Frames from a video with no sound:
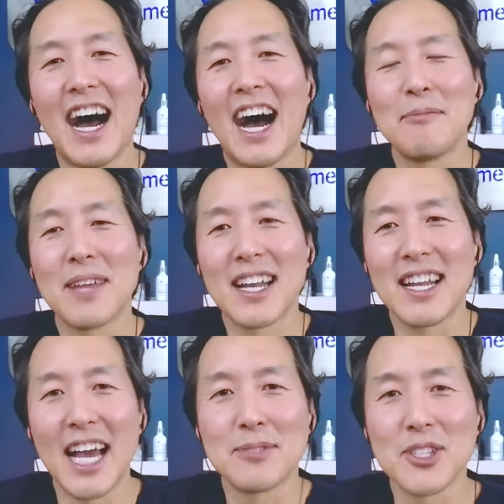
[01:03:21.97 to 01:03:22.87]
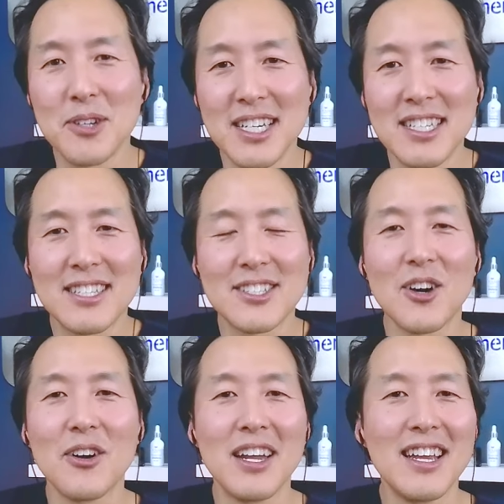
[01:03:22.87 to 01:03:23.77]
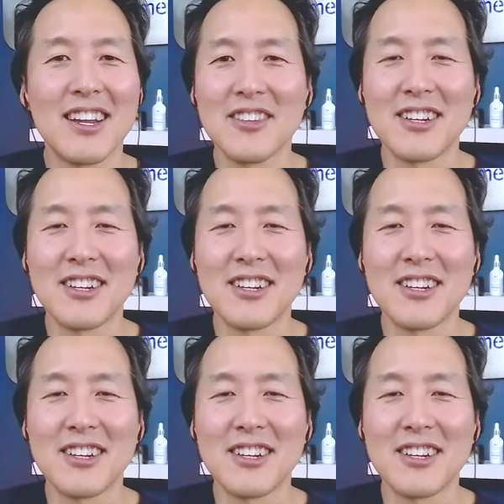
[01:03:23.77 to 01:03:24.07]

I'm not an absolutist, so you know,